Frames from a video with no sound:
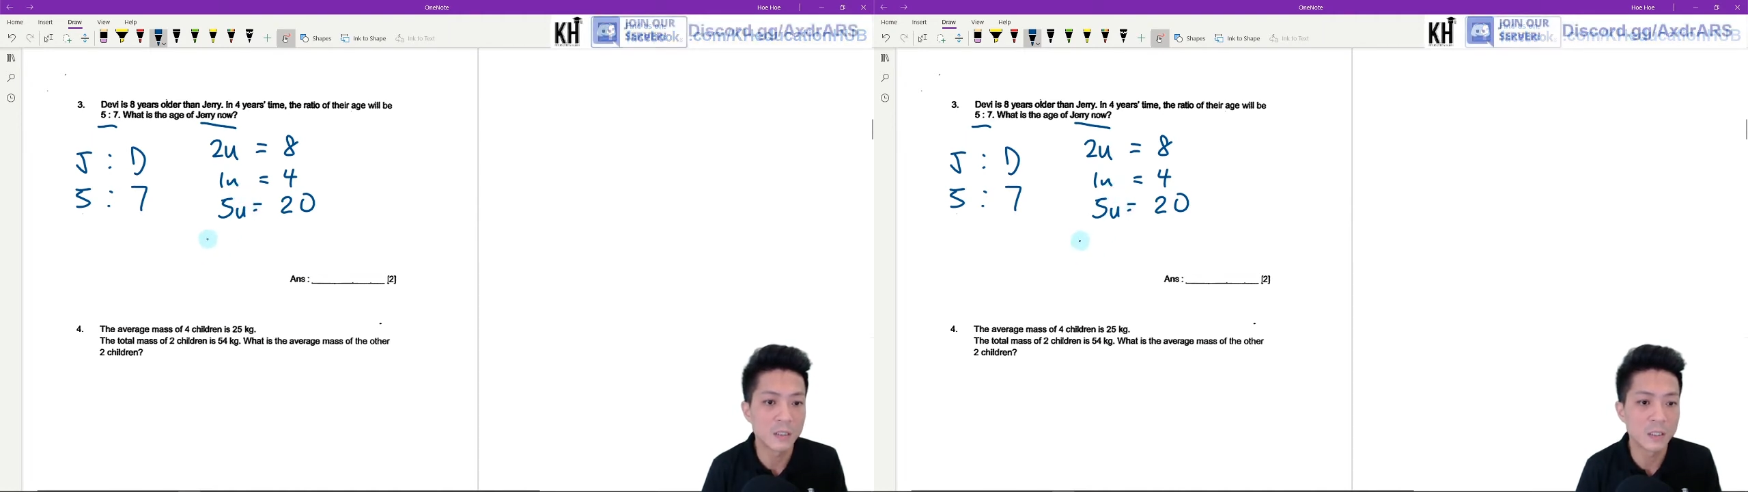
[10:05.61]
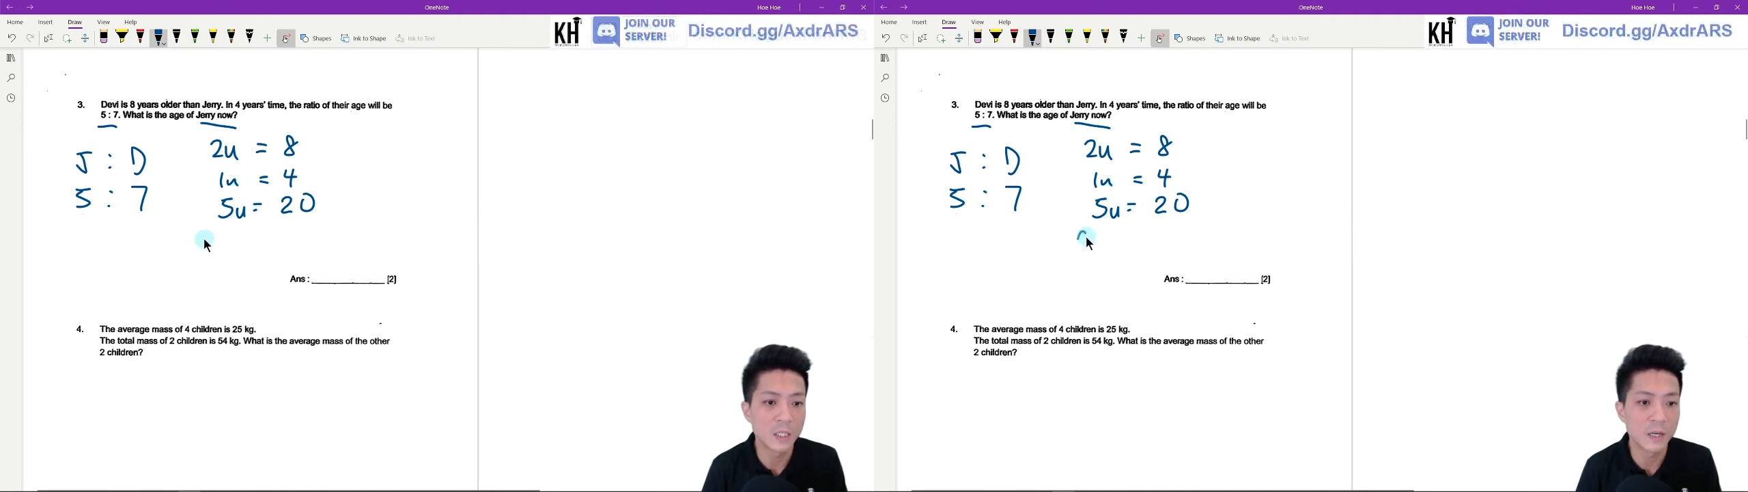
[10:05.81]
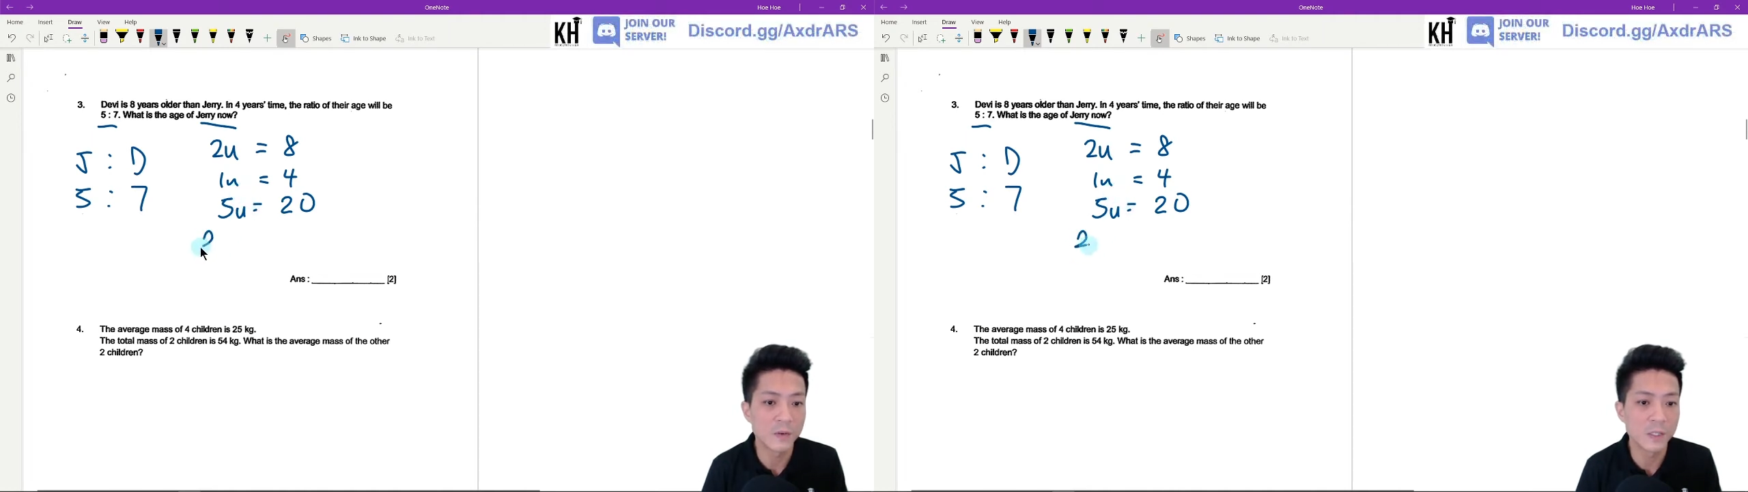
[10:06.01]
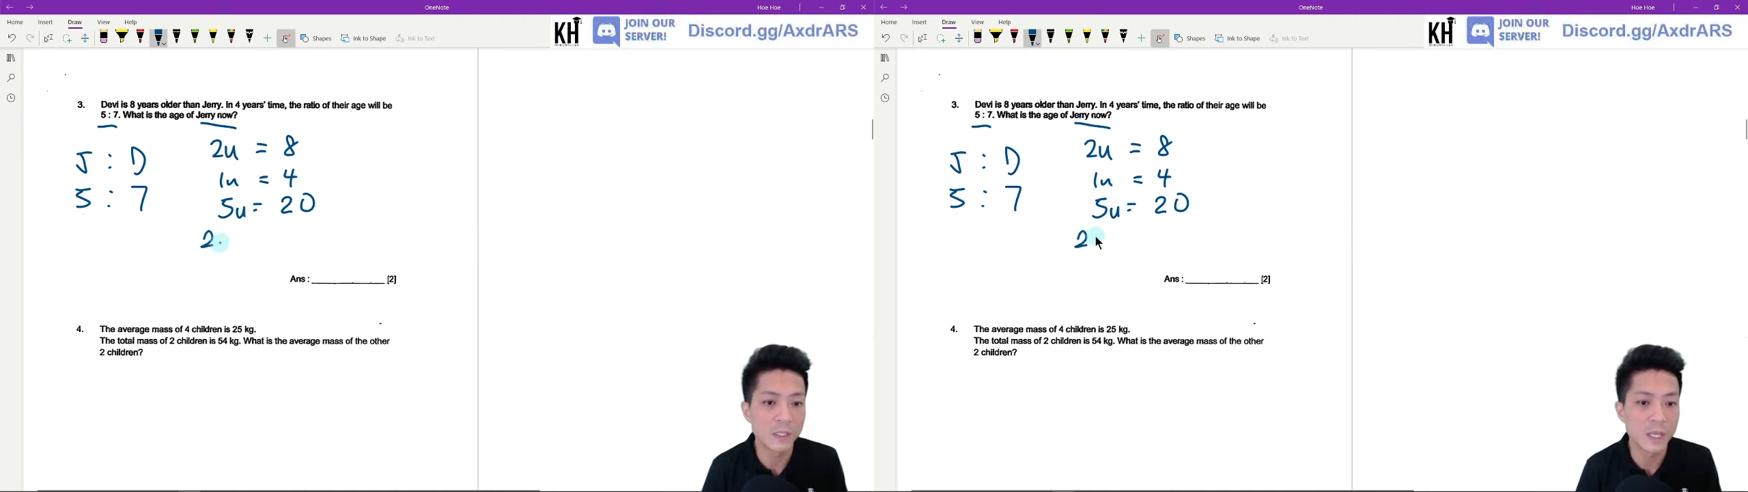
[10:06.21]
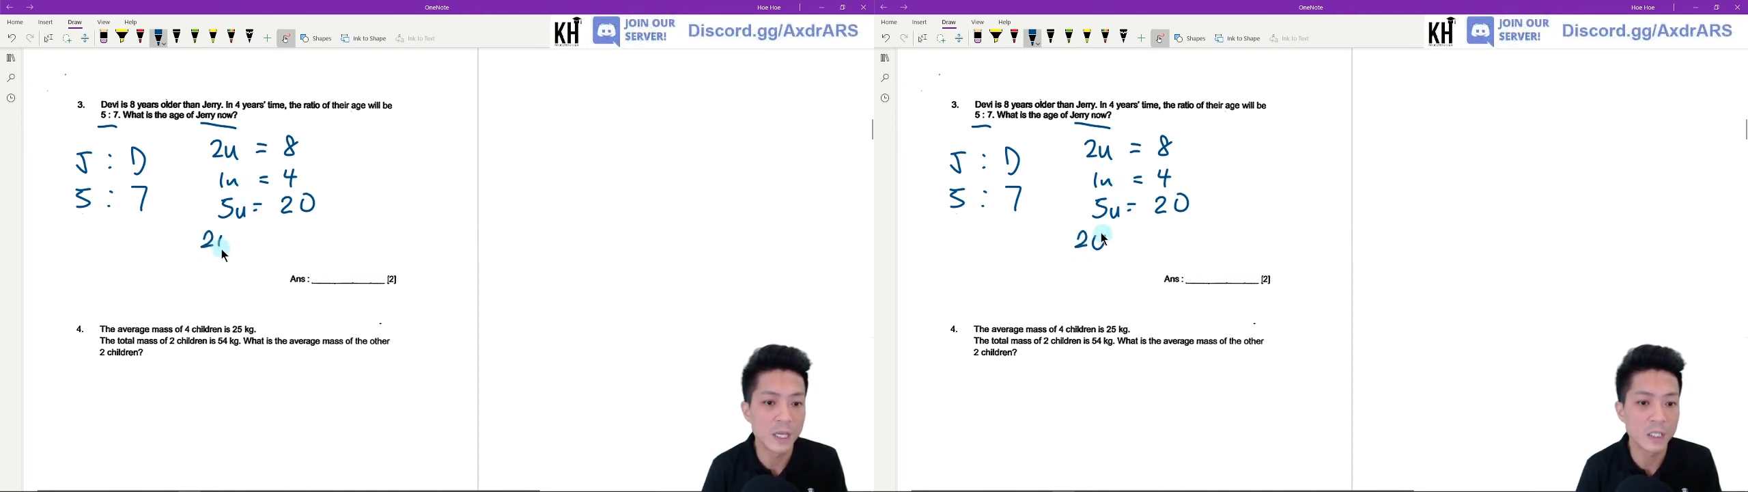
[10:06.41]
Jerry's
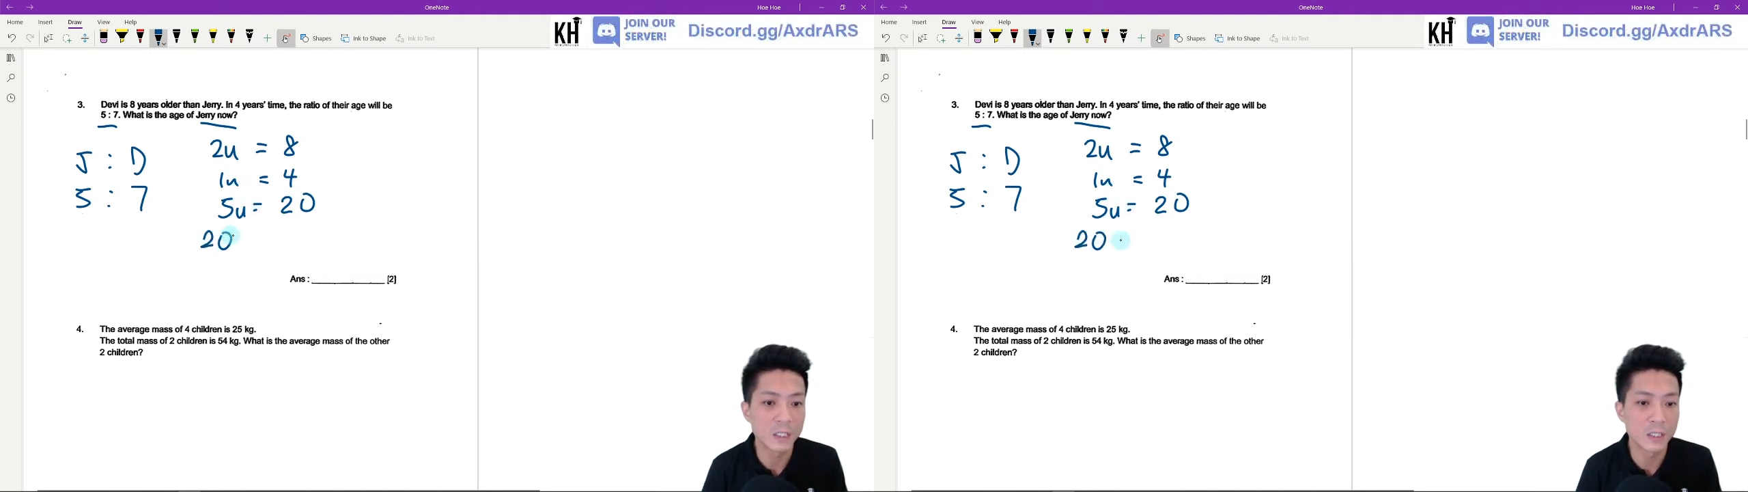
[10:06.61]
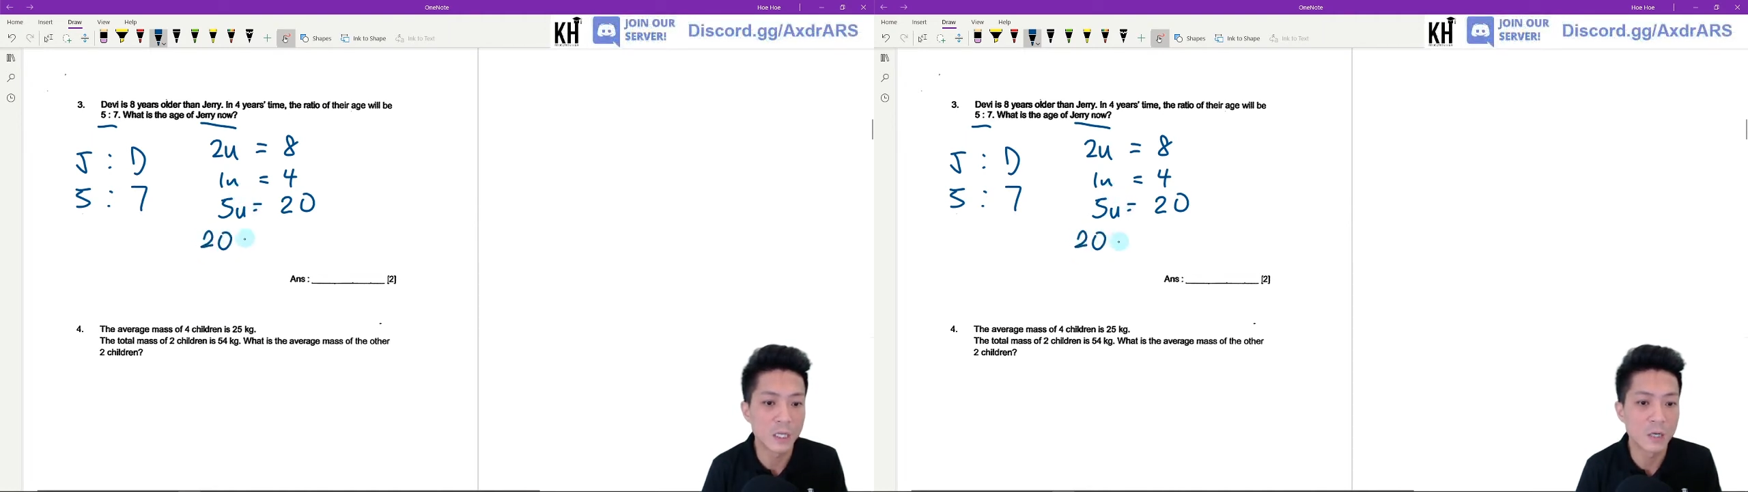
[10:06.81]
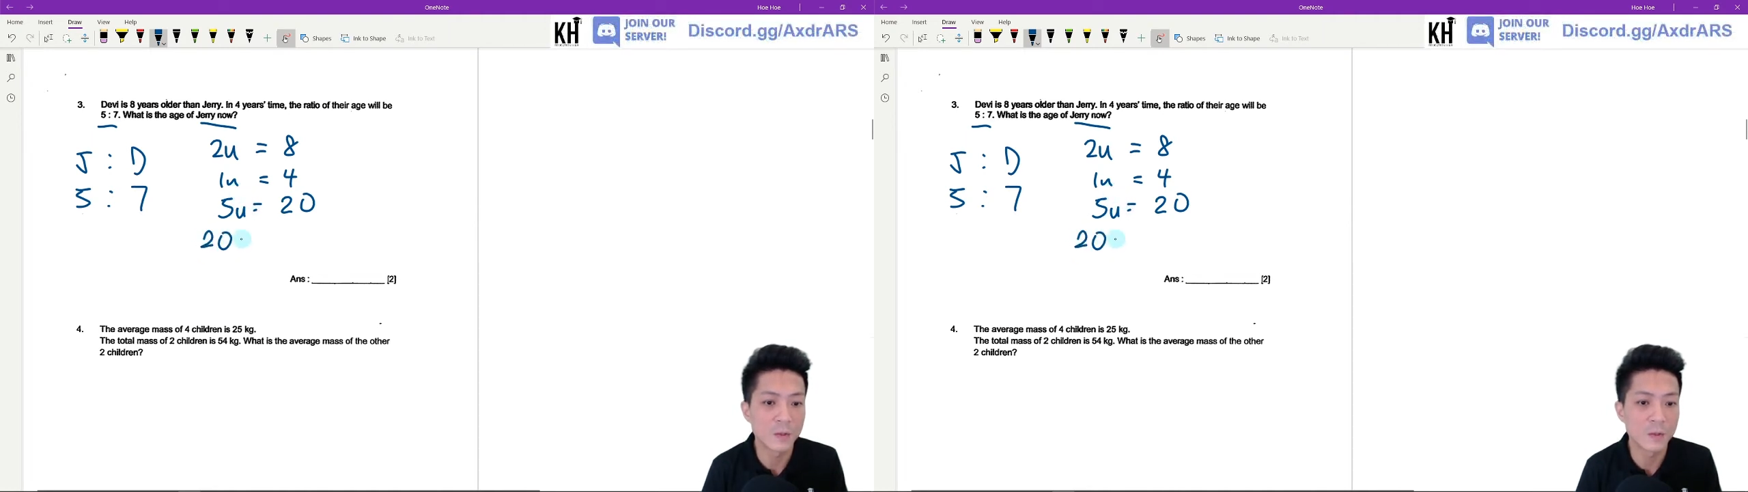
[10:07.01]
age now,